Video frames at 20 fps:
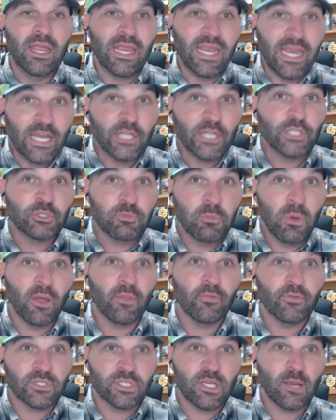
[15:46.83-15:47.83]
each
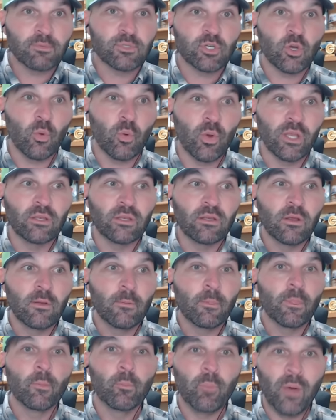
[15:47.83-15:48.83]
month subsequent,
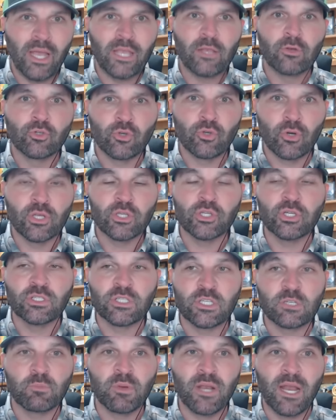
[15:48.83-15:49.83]
Bayou Traditions
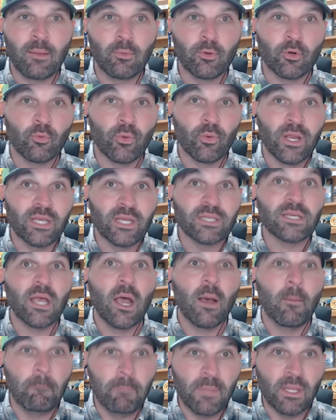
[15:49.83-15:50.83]
has been able to raise
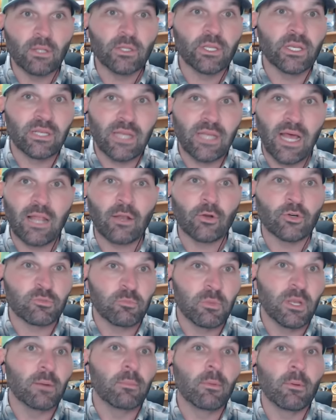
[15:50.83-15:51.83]
$1 million
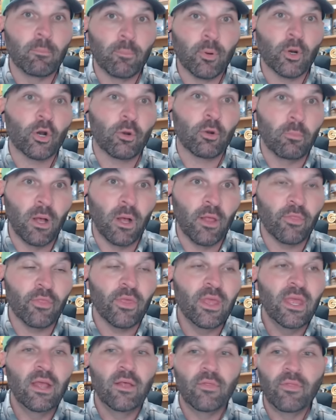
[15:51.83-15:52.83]
minimum per month.
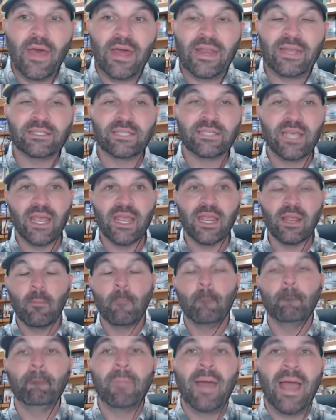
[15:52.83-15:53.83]
That is a
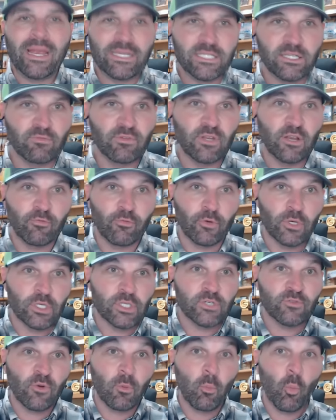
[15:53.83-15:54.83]
massive
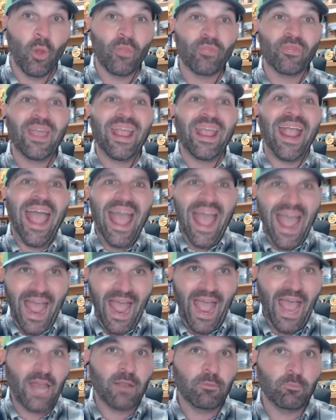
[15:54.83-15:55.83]
difference from what they
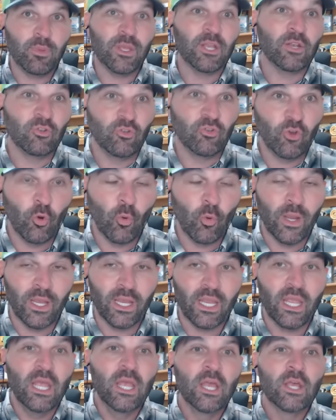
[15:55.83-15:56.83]
had been
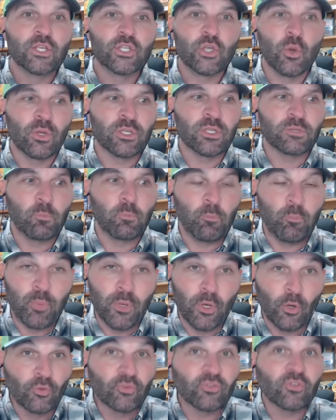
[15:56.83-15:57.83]
doing. So it's
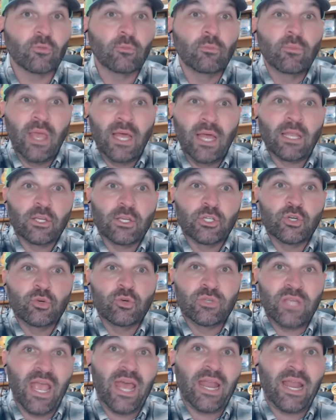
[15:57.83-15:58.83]
built
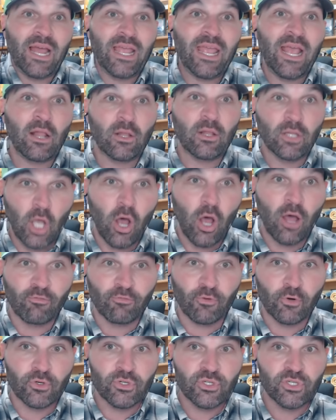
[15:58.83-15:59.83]
LSU's NIL
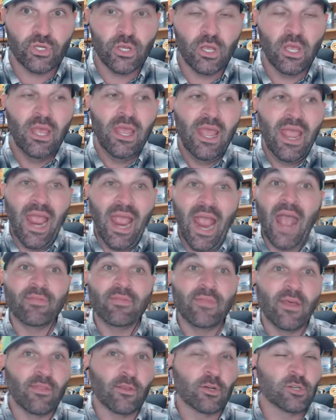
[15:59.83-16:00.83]
coffers,
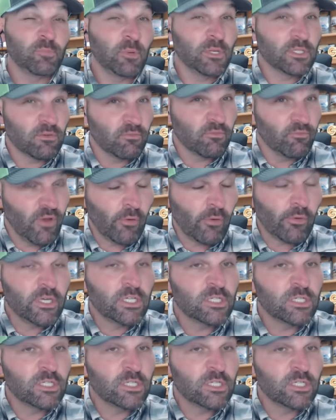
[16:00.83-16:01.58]
and then there's been some very